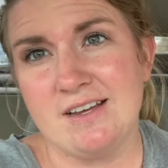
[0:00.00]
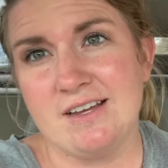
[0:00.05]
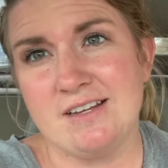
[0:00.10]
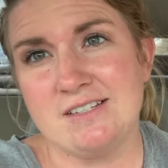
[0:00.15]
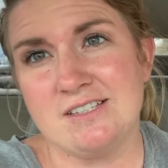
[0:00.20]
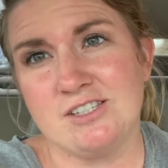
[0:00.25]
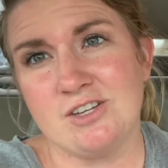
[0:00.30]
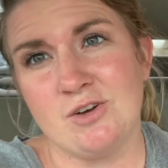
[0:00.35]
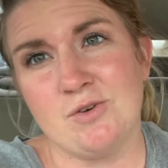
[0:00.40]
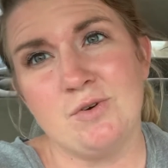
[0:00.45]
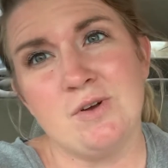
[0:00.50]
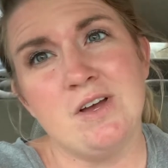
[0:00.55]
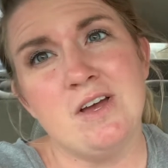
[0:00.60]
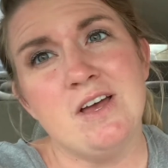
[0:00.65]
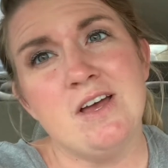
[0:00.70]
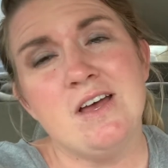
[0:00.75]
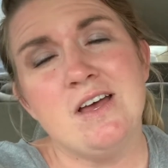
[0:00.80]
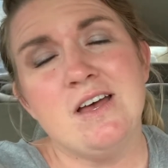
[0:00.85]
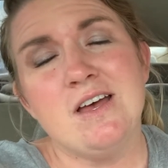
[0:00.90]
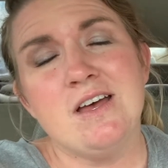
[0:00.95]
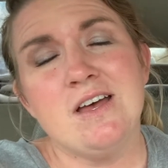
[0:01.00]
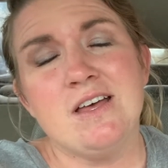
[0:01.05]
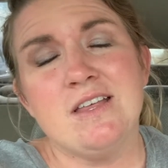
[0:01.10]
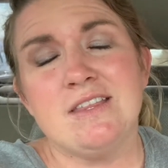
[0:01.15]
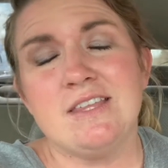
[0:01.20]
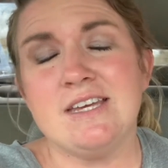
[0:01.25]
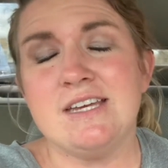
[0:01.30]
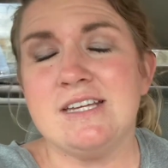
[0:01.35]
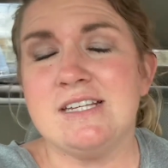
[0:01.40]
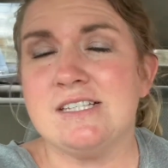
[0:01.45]
And so
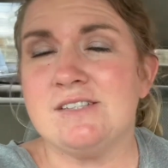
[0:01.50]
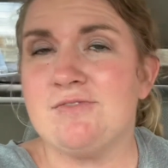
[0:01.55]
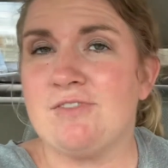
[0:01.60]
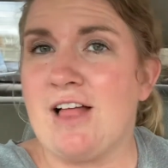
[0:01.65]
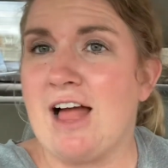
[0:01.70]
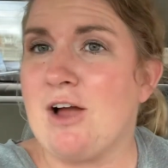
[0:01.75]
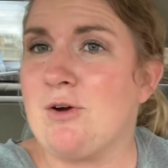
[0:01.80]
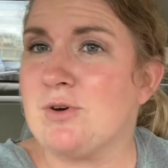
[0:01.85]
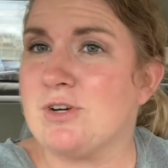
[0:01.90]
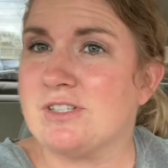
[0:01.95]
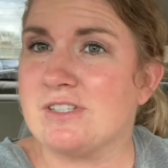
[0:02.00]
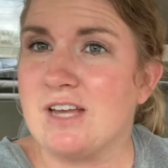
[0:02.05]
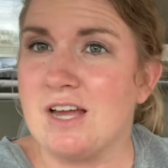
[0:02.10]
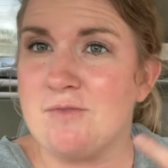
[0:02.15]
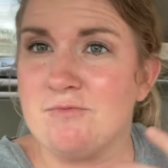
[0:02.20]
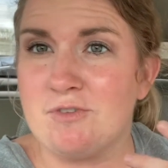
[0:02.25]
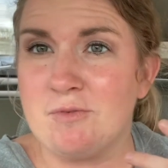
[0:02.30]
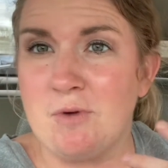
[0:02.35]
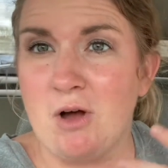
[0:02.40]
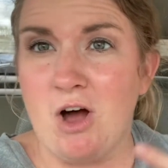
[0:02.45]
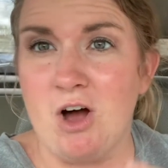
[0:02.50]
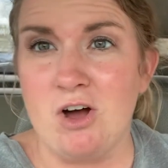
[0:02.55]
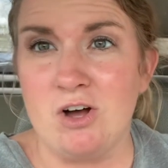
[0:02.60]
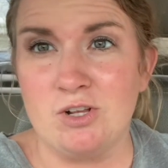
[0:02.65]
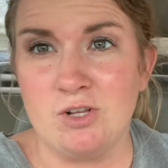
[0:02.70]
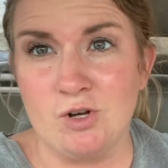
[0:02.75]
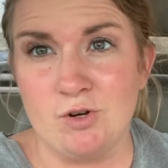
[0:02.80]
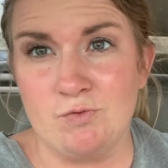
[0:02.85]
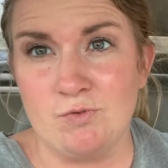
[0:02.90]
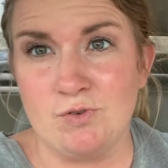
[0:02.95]
these flowers come from
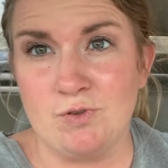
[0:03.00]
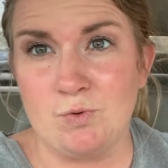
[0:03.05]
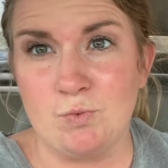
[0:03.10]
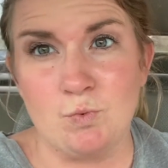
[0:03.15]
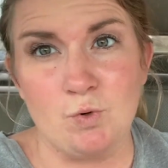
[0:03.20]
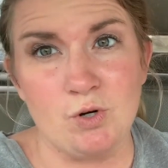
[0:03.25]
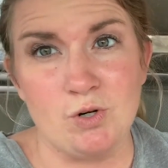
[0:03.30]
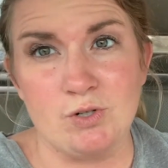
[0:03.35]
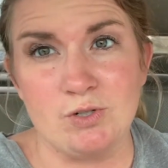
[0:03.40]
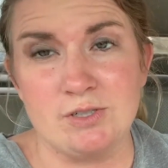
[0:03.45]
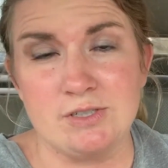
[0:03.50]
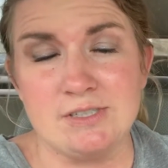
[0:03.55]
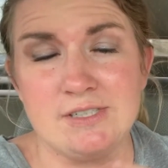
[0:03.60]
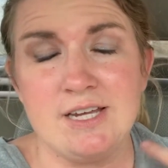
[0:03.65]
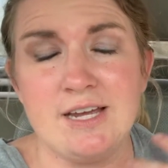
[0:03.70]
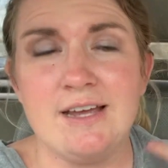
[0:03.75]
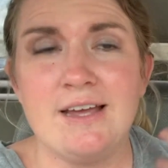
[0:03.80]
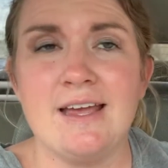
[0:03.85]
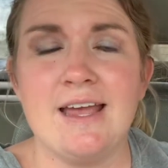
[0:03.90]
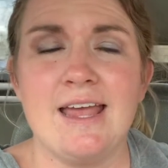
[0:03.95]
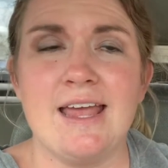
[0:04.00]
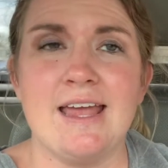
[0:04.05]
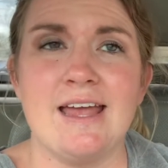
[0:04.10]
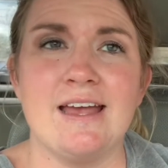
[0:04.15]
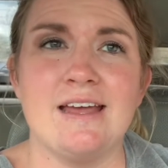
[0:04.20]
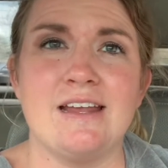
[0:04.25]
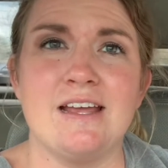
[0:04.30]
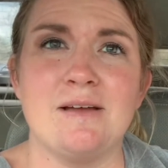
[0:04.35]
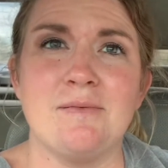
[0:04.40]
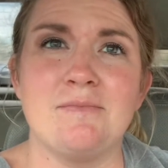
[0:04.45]
all over the world,
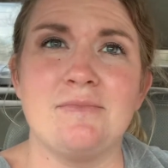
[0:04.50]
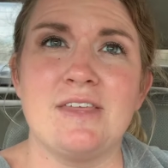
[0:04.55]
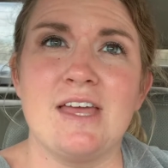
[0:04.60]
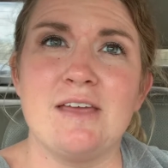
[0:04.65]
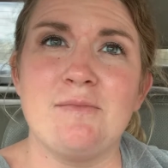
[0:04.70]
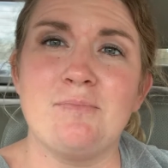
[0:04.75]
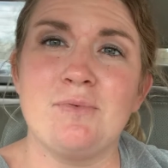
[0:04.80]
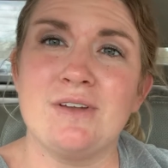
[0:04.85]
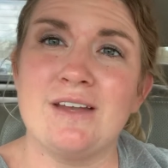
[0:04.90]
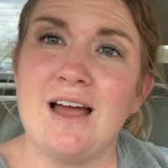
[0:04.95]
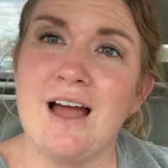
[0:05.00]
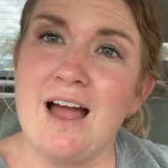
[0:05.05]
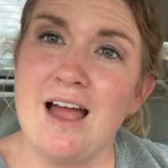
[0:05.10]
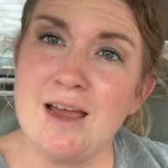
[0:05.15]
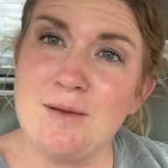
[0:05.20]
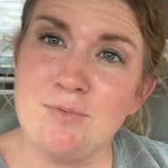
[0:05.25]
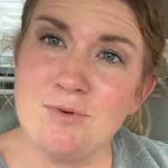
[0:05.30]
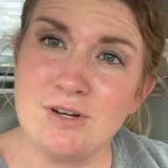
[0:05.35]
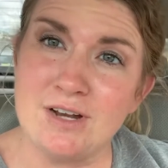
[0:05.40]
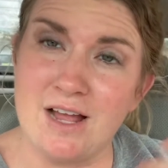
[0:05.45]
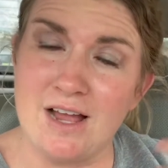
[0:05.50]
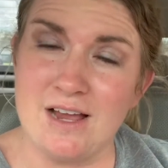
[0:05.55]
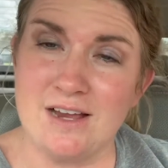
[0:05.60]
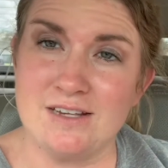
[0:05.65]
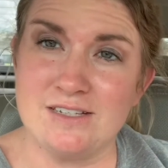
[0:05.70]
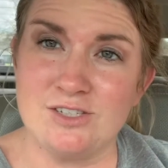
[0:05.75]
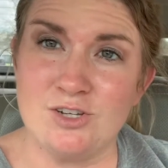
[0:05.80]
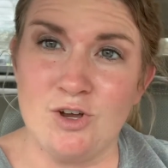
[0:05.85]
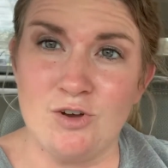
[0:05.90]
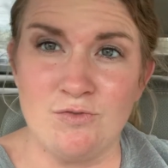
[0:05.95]
and they've been
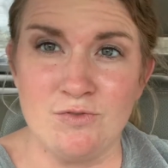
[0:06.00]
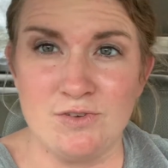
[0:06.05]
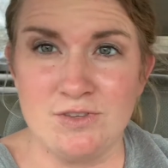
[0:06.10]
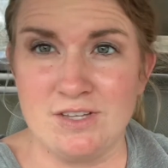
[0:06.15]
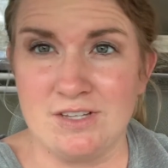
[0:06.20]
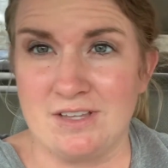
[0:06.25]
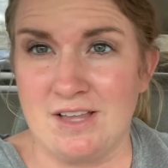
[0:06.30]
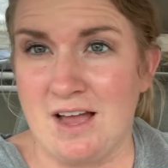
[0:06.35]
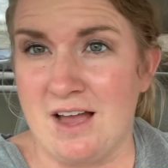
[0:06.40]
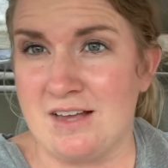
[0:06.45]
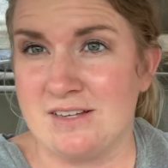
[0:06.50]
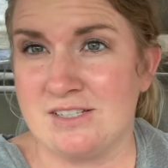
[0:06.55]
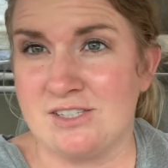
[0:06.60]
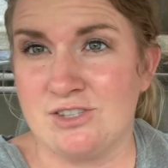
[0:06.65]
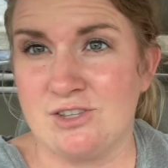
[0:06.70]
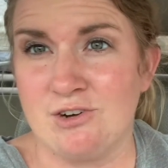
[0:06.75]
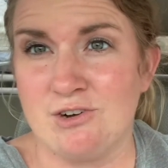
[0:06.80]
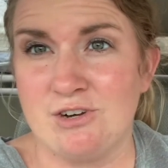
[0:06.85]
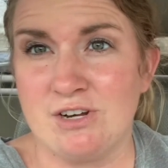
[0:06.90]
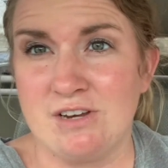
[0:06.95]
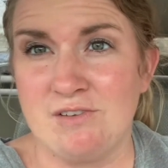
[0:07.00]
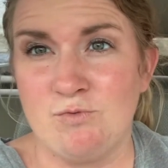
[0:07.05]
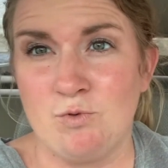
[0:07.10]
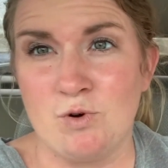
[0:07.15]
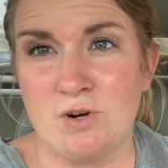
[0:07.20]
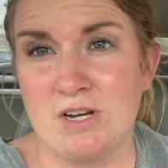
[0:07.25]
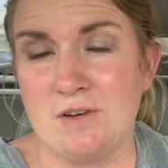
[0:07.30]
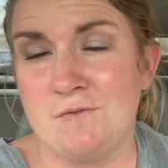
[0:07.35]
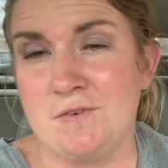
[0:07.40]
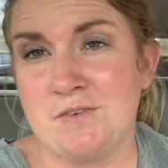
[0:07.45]
hybridized over the last 30,
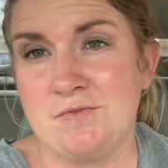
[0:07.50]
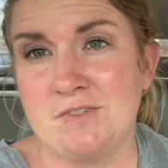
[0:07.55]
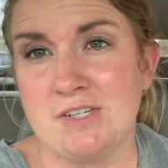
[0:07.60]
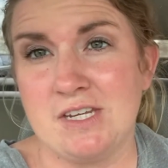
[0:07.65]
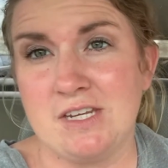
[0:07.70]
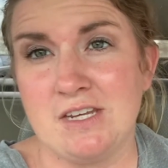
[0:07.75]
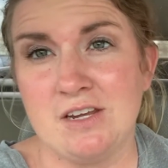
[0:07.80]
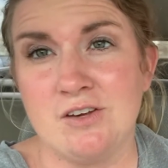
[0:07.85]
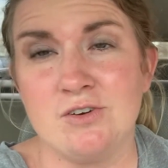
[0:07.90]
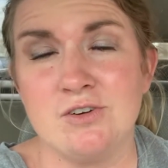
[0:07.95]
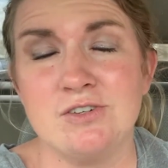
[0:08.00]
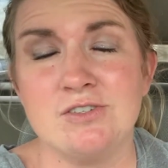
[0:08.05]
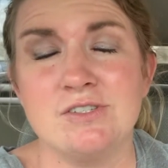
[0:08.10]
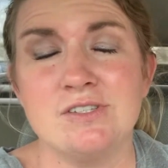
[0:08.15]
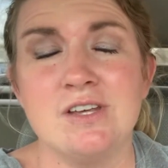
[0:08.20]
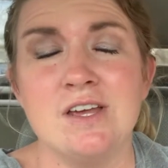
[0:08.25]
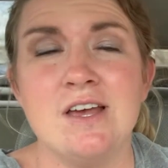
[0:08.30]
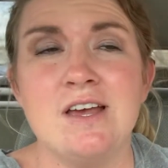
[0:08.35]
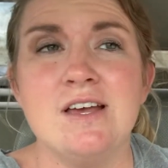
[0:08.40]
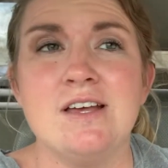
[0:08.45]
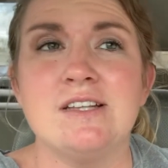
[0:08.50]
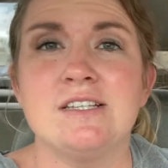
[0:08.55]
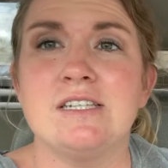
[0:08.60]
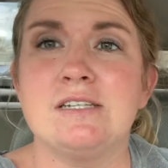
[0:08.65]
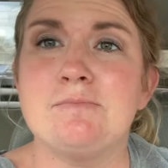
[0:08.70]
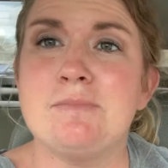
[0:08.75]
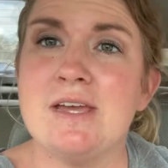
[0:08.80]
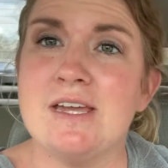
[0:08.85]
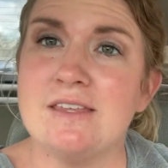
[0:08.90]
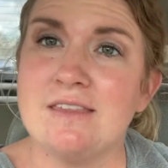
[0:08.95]
40, 50 years to
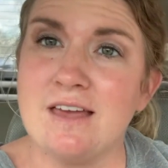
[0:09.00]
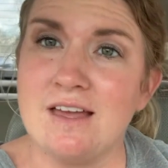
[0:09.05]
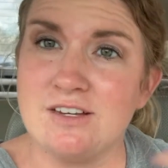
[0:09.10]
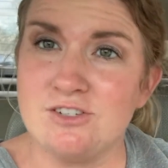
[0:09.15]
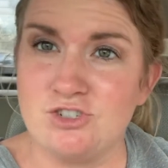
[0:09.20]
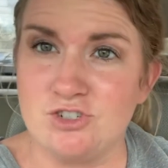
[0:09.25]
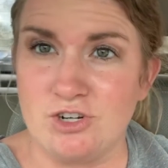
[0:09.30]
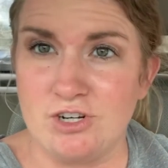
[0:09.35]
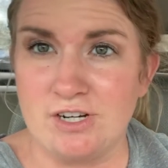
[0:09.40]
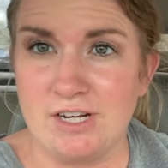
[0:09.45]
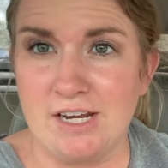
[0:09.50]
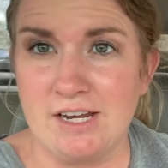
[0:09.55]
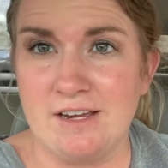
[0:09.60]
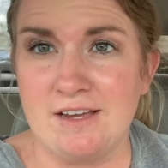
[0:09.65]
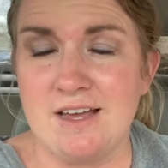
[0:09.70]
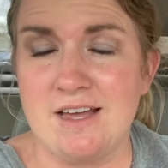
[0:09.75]
make that journey.